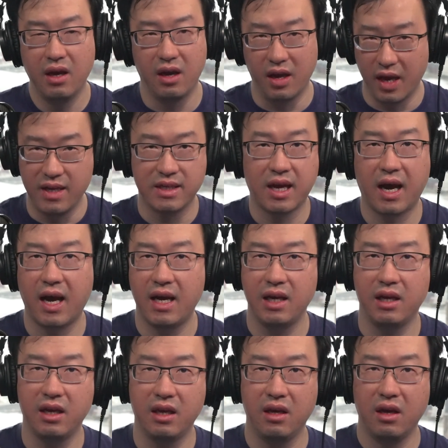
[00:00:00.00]

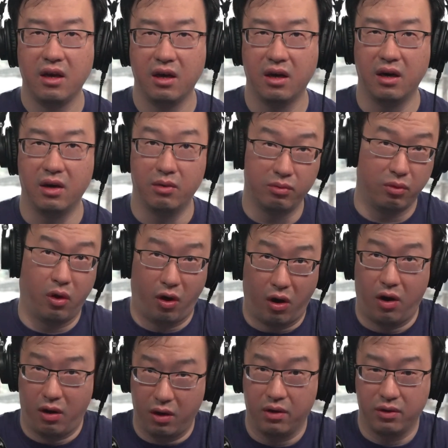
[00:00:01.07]
entirely
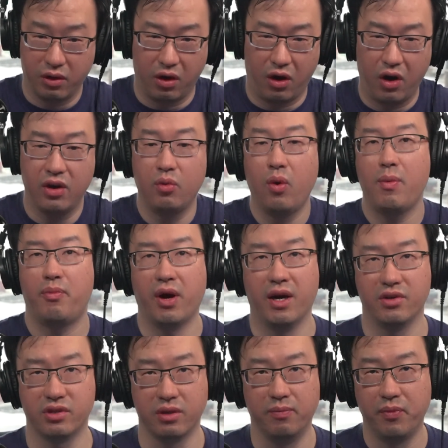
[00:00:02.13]
on the web
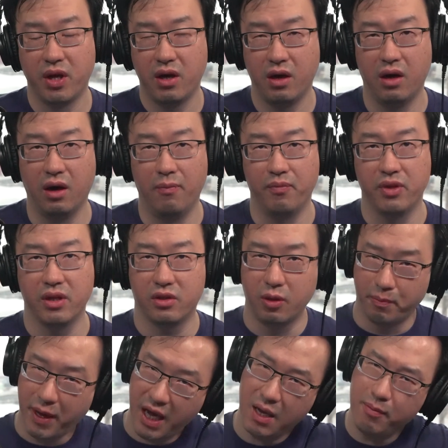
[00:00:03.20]
browser. The
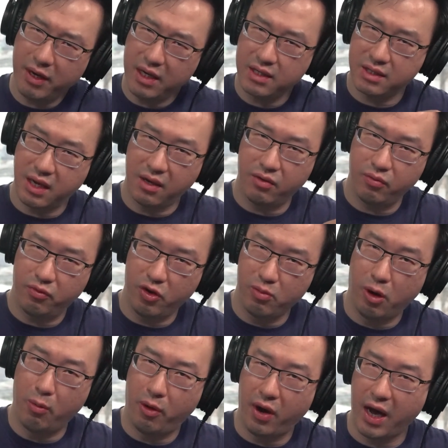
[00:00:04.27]
payment is done with a
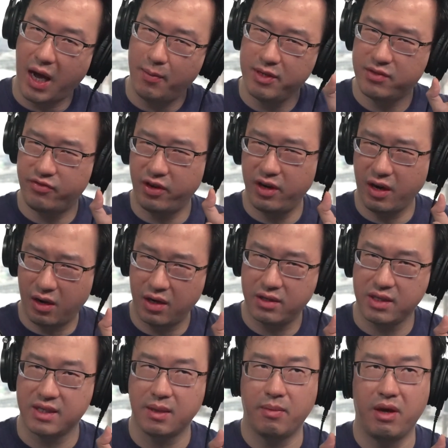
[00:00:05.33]
mobile app. It's very hard to
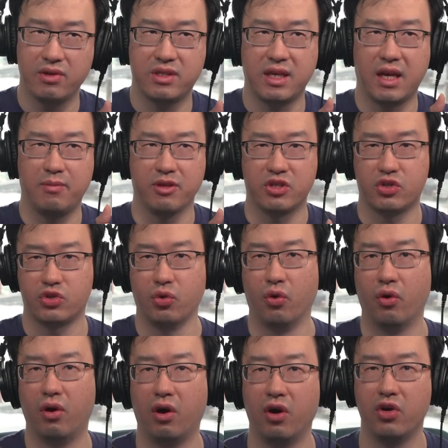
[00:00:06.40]
somehow set up a
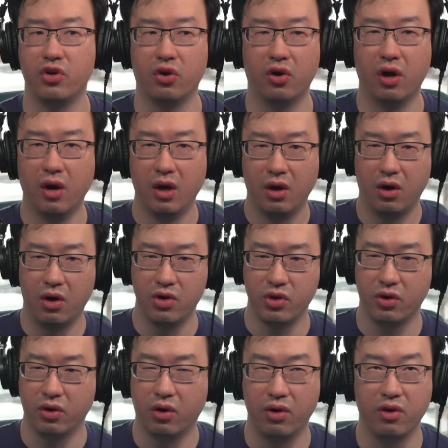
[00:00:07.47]
store on your
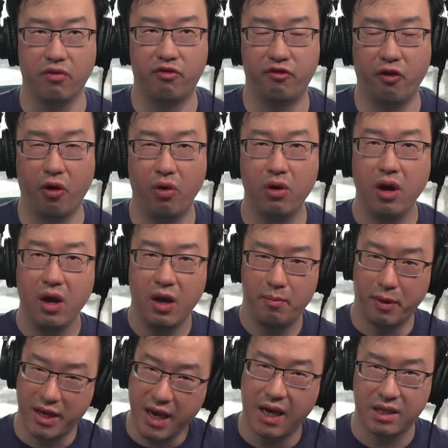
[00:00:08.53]
phone.
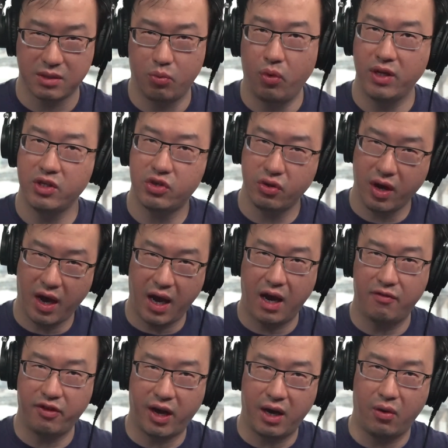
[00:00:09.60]
But yes, once you
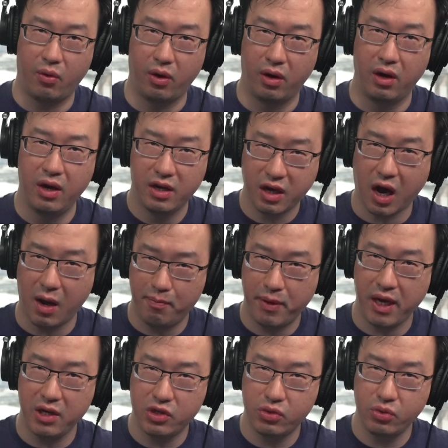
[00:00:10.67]
have our
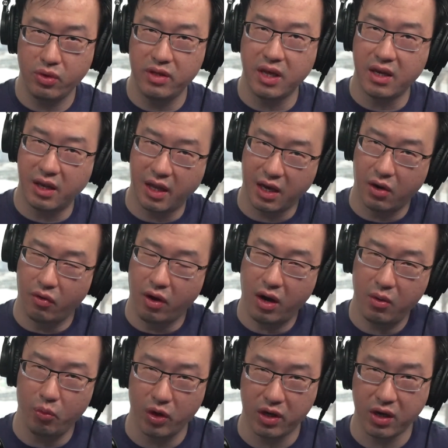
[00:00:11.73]
CardPay tool, and then later on with